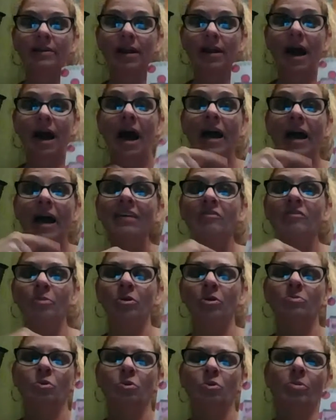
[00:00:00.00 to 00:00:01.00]
I have
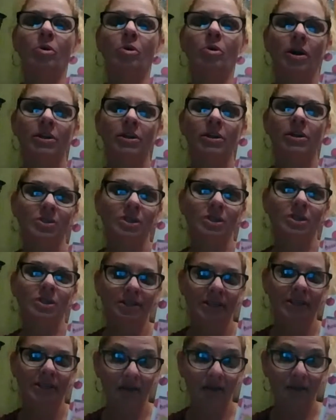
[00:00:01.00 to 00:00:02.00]
booked more parties using
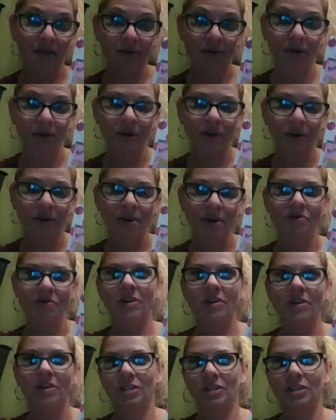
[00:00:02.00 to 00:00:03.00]
this calendar
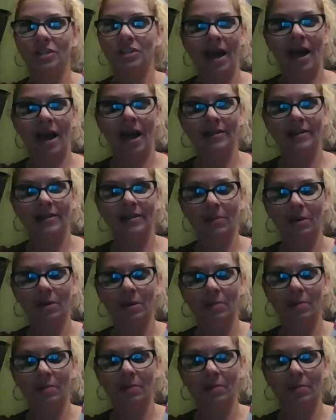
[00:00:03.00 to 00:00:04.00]
than just me asking
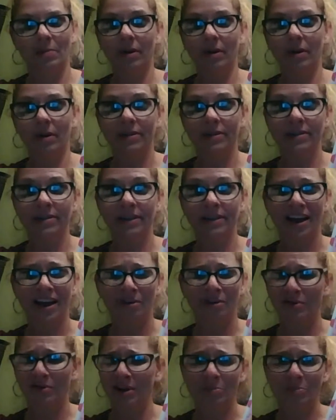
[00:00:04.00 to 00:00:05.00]
people because I
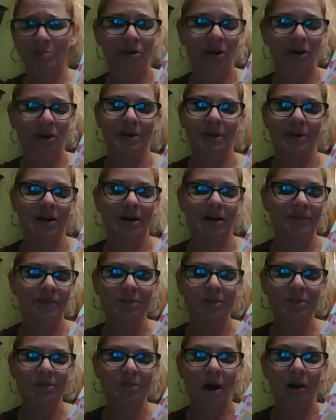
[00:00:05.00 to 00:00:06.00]
don't really put anybody on the
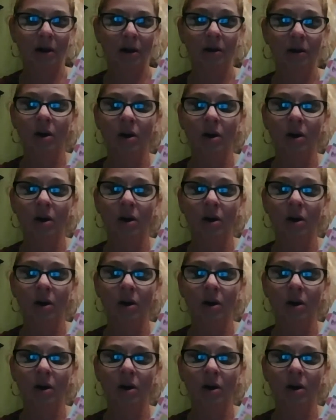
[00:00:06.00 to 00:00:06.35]
spot.